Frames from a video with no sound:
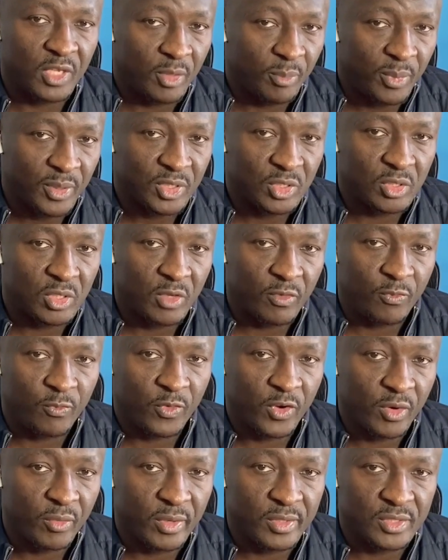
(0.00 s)
a particular
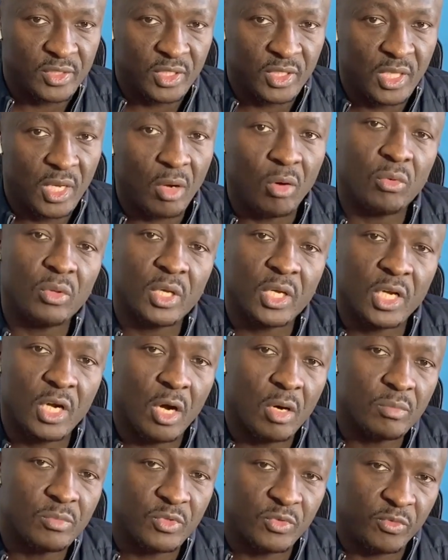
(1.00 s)
frequency that only
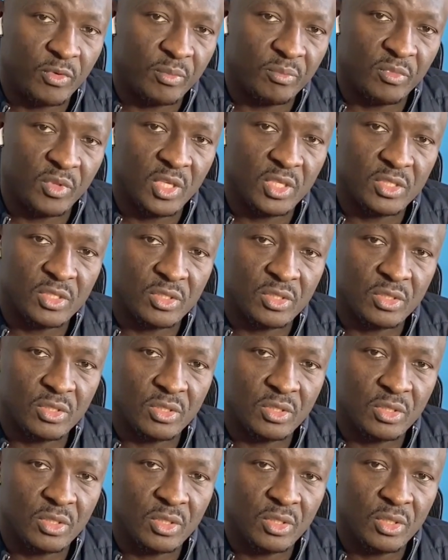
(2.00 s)
comes from
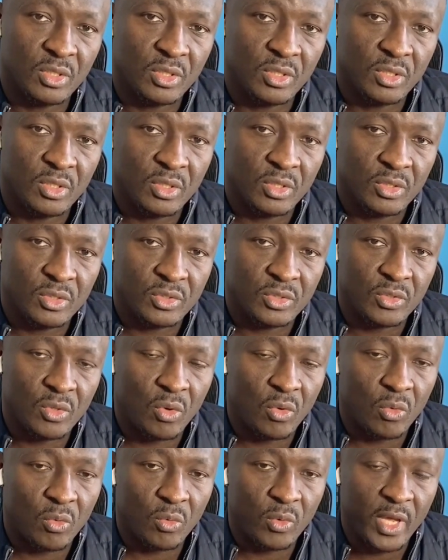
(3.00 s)
this.
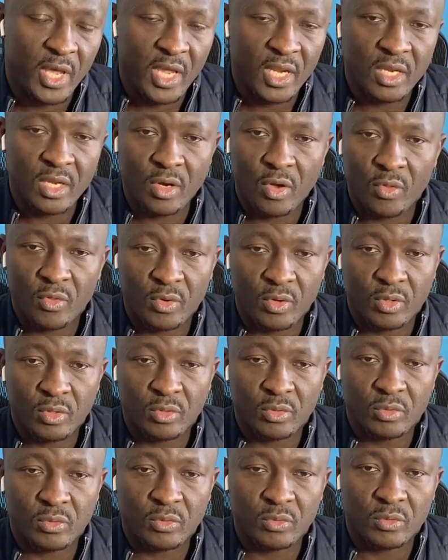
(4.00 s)
So any
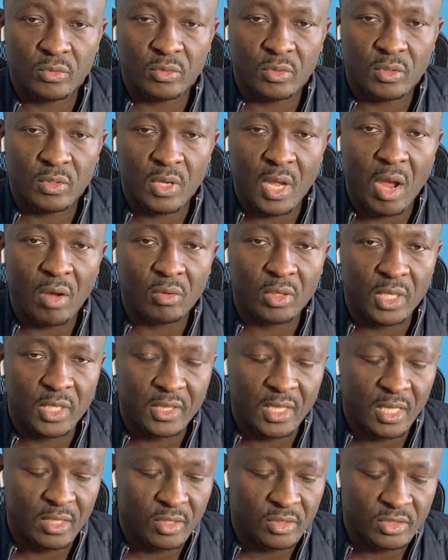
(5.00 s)
other outlet
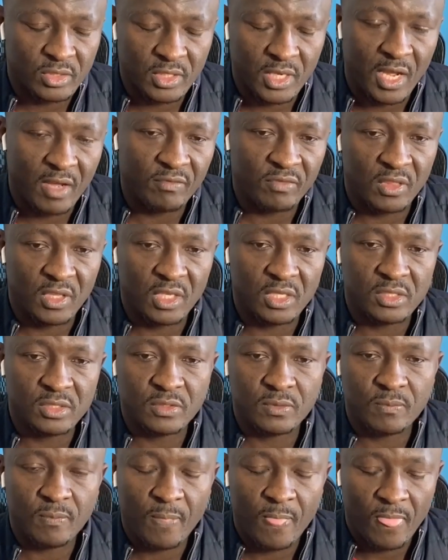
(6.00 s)
that doesn't have
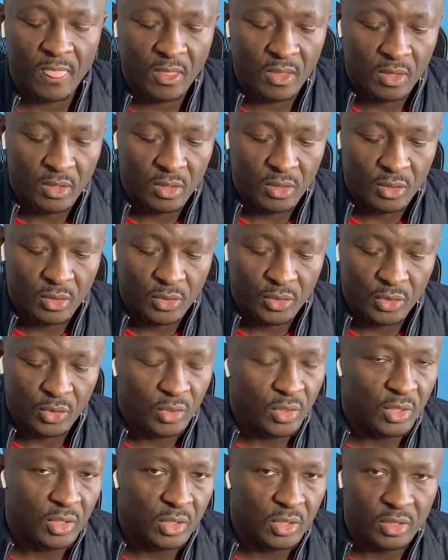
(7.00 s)
this, you
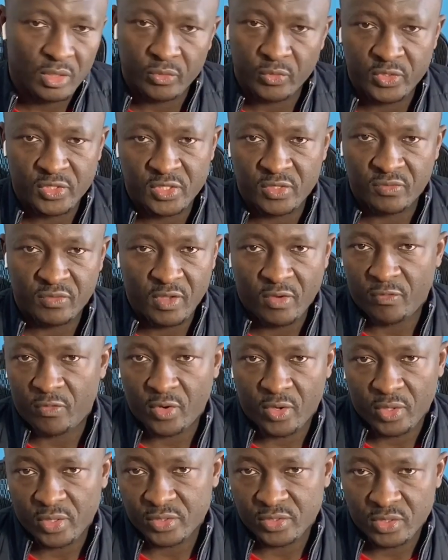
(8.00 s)
are not going to receive that
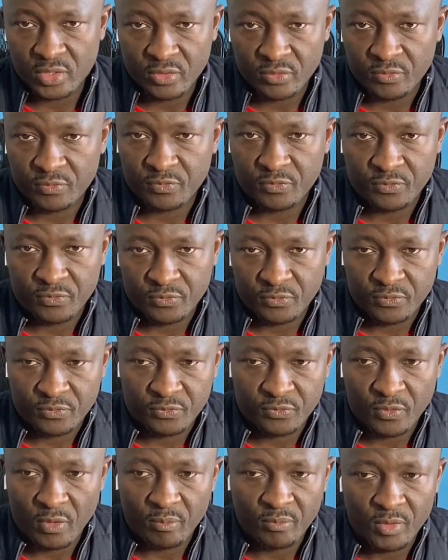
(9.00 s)
frequency
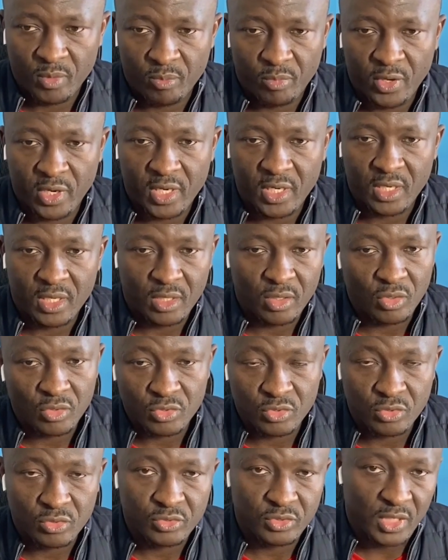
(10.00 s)
from the breaker that
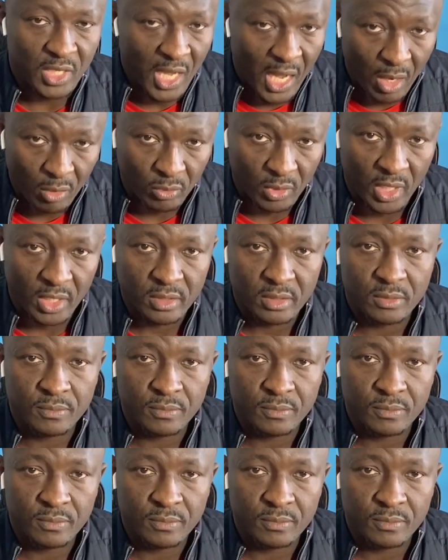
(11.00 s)
controls the outlet.